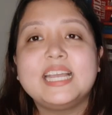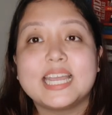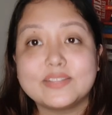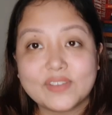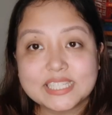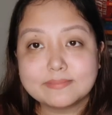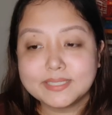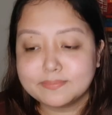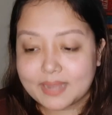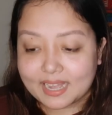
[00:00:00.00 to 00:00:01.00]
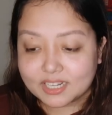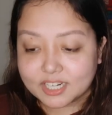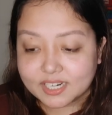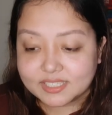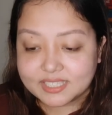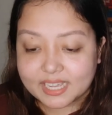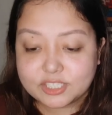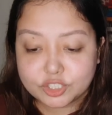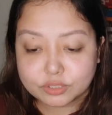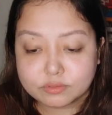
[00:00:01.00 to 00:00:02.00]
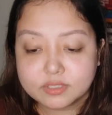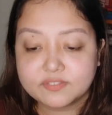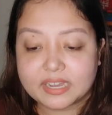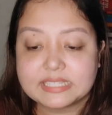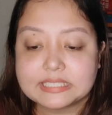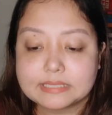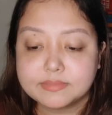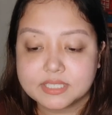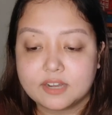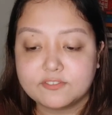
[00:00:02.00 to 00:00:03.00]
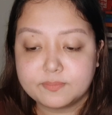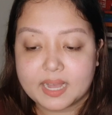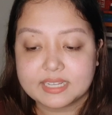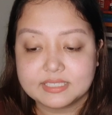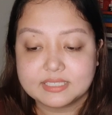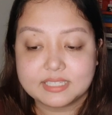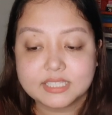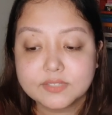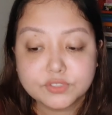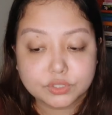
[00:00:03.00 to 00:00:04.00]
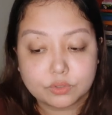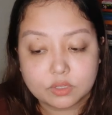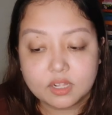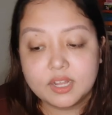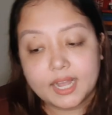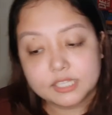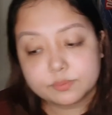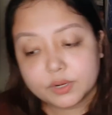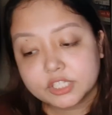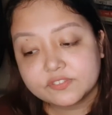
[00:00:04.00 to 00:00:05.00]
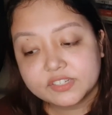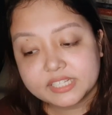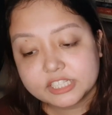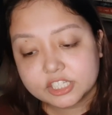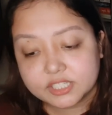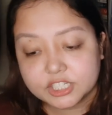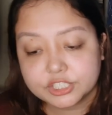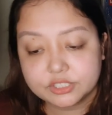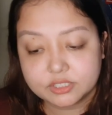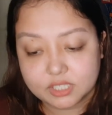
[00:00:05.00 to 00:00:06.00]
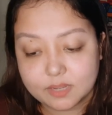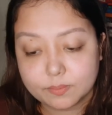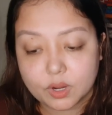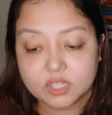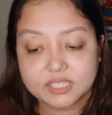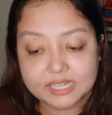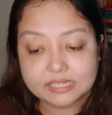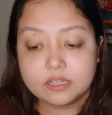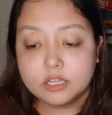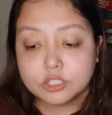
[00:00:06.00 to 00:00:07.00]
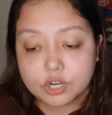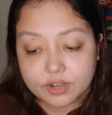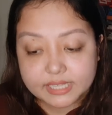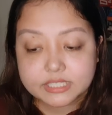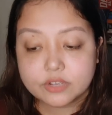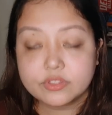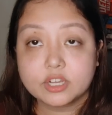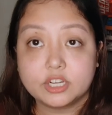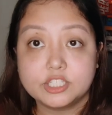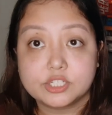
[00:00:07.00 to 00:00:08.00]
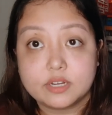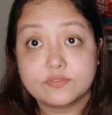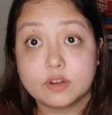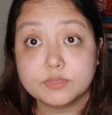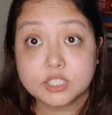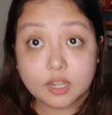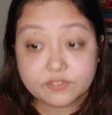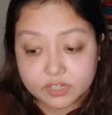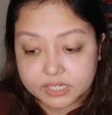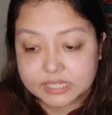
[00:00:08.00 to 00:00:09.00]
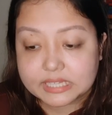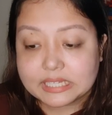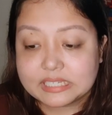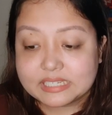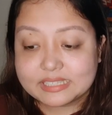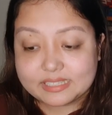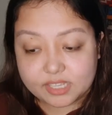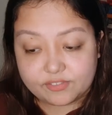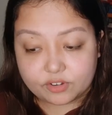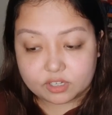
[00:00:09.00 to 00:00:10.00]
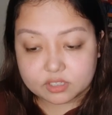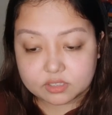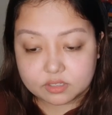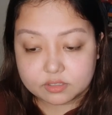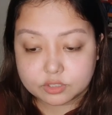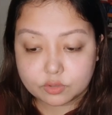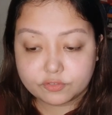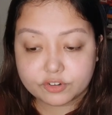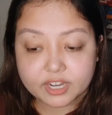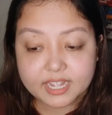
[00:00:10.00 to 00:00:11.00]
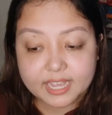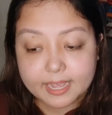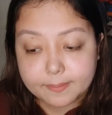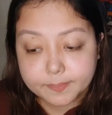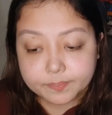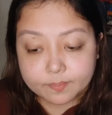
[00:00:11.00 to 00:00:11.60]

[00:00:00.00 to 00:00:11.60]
investment banker Dae Joon finds himself back in his native Seoul as part of an international team brought in to rescue the country from sovereign default. So for him,